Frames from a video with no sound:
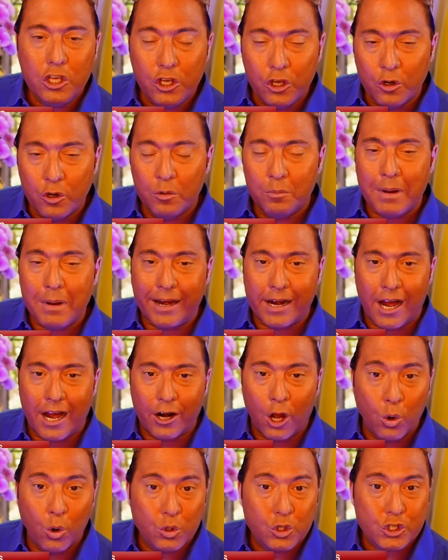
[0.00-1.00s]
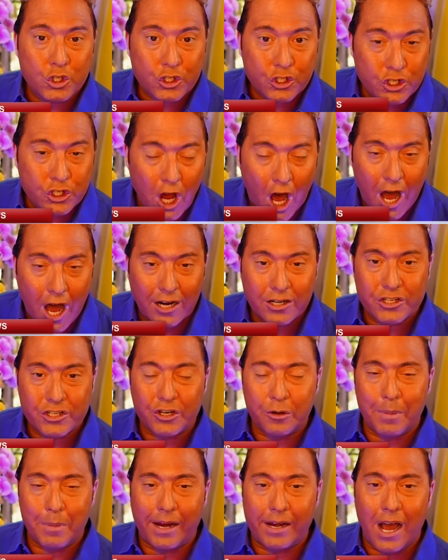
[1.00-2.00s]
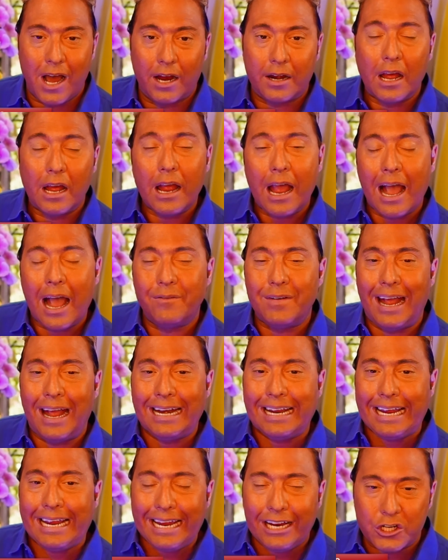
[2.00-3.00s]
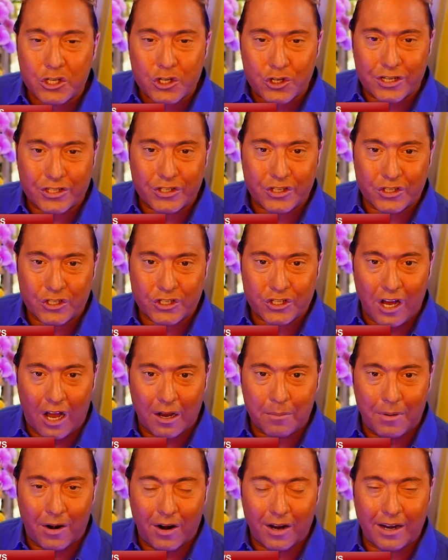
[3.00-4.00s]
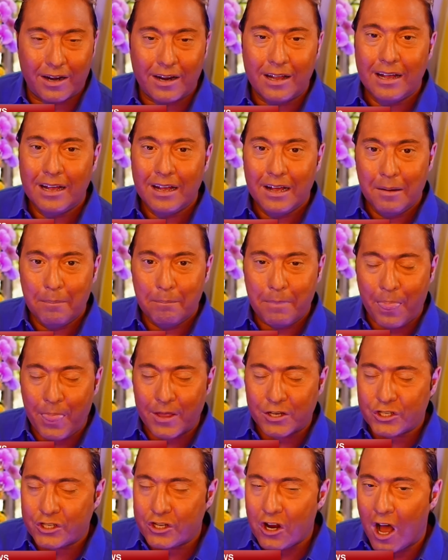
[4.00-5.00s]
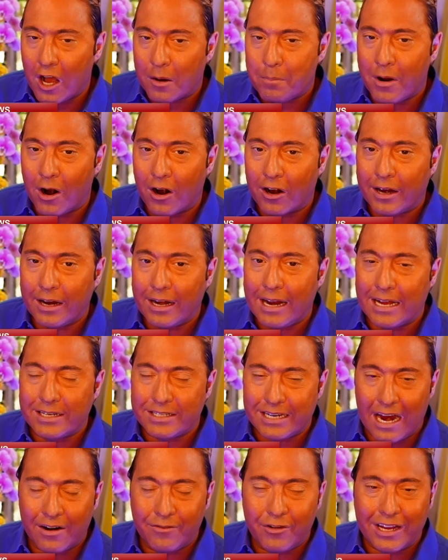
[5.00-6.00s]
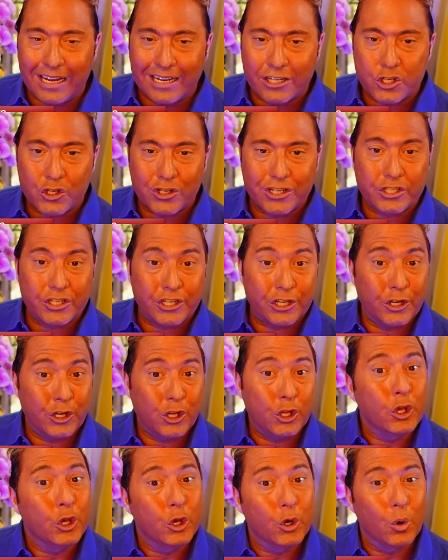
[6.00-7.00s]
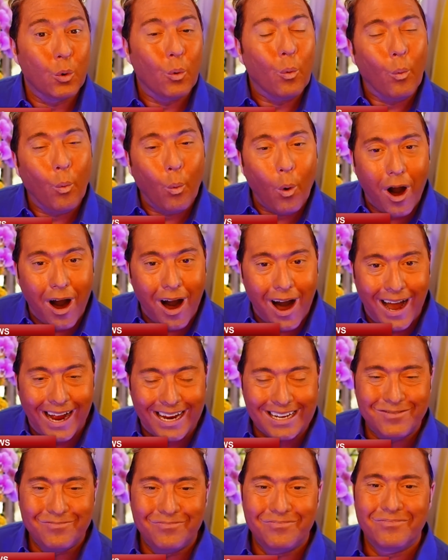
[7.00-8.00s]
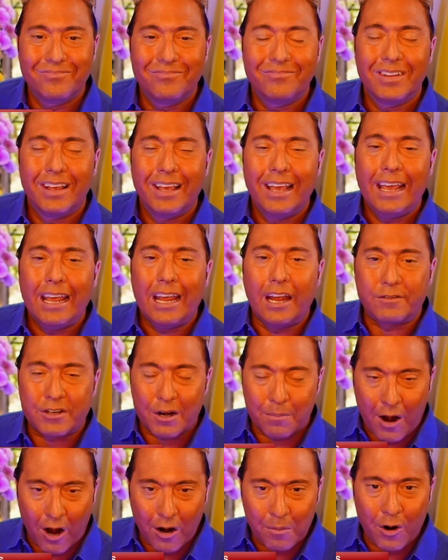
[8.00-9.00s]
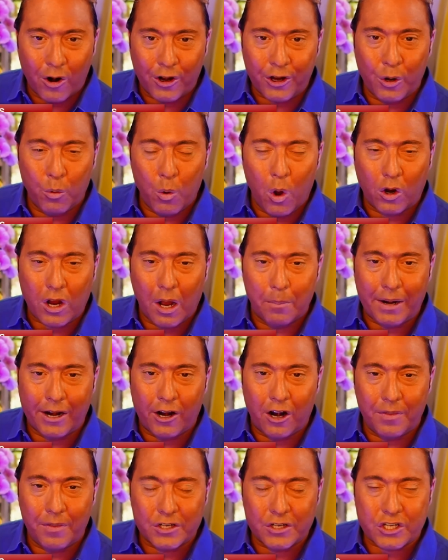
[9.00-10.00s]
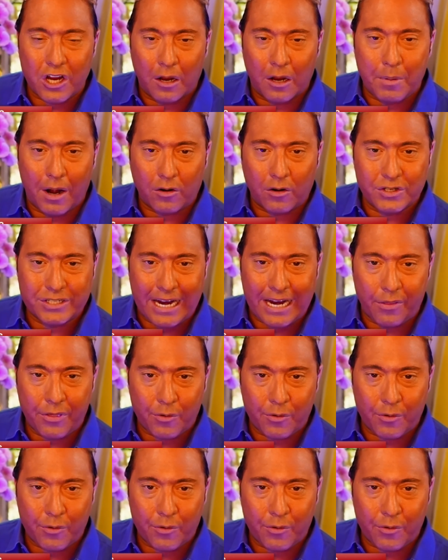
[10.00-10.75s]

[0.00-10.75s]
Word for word: You may not own stocks, you may not have any interest in the stock market, but the stock market has every interest in you. Why? If tomorrow morning you woke up and heard the stock market was